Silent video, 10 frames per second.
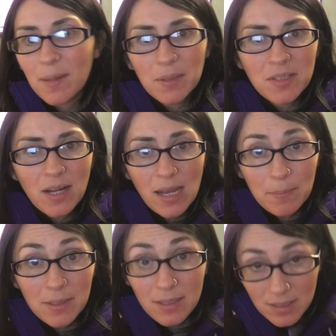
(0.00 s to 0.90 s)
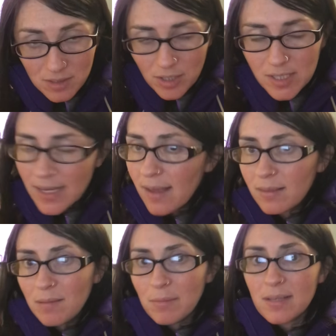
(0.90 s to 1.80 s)
I'm an endurance
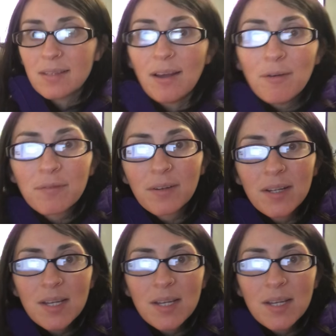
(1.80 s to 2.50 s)
athlete myself,